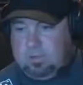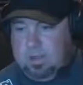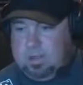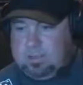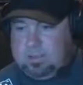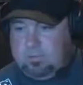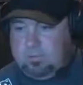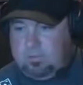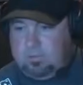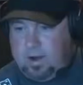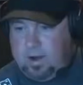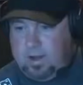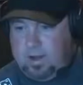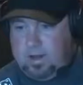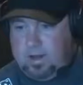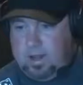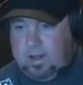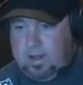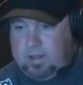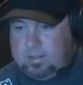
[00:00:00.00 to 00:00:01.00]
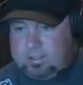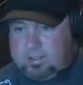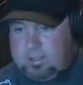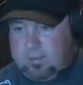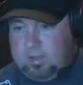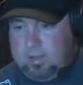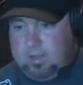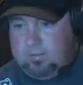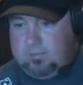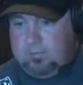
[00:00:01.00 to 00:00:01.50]
play until Friday night,
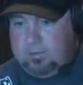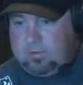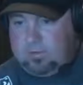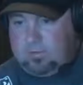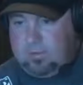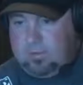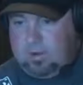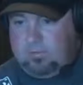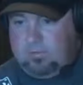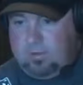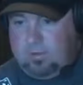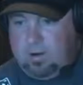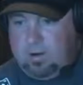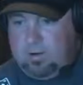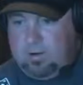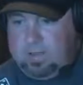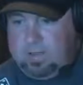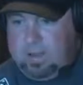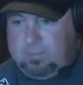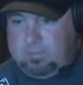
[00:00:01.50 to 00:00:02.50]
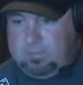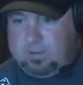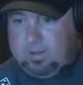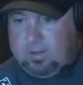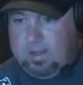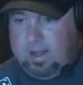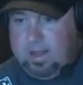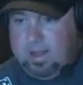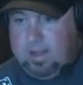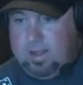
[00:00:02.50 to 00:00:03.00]
so we get a full 24-hour tape
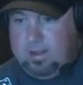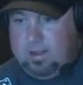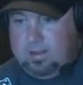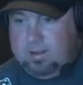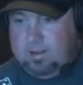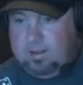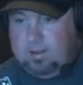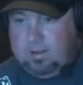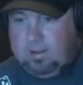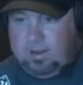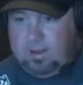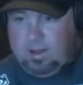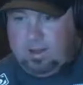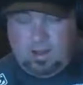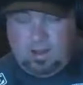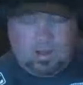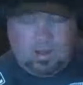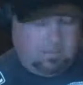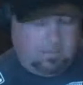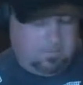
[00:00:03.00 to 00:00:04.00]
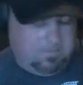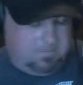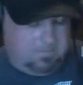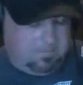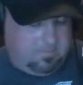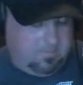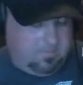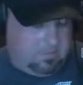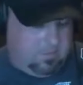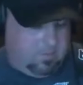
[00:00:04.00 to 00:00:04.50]
delay uh,
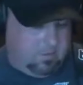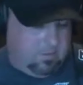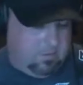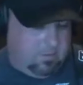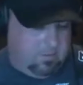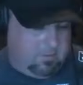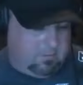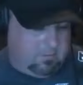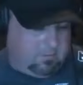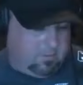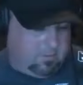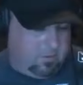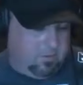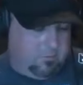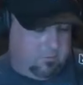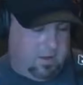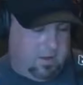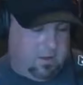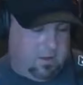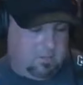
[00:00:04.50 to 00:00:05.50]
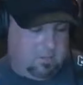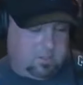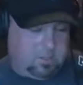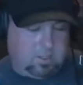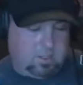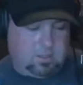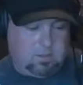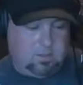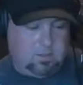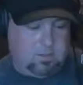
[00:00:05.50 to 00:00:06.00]
hmm. for an event which
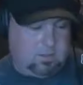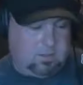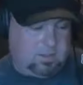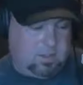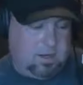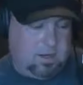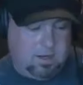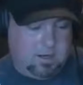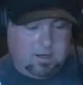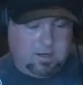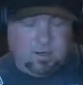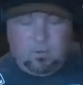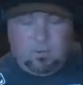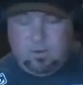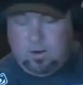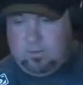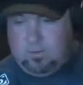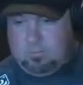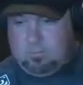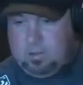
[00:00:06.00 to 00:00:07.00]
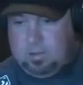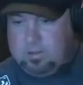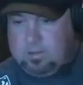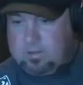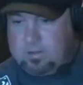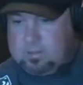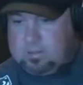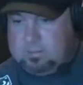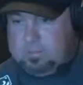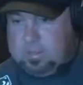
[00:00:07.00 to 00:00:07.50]
includes uh, you know one of
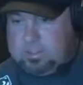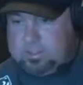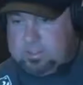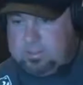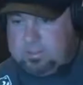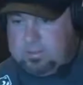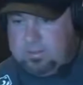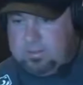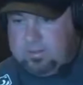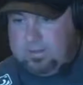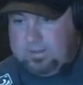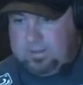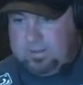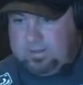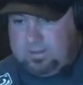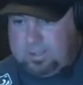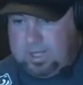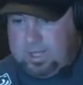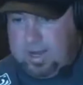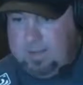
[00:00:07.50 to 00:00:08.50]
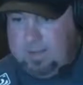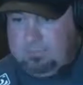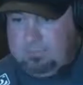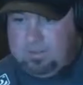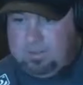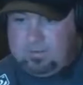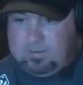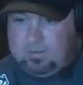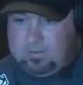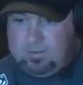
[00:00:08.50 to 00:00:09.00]
Bellator's best
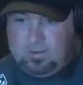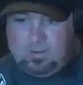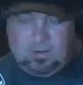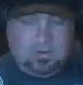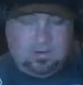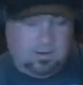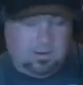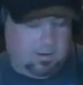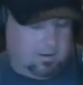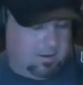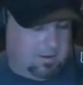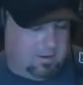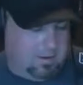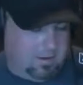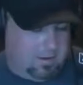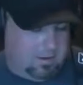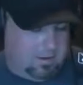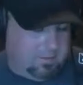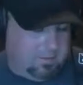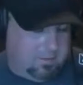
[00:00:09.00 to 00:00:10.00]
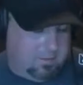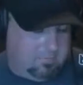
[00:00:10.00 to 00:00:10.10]
champions in in uh,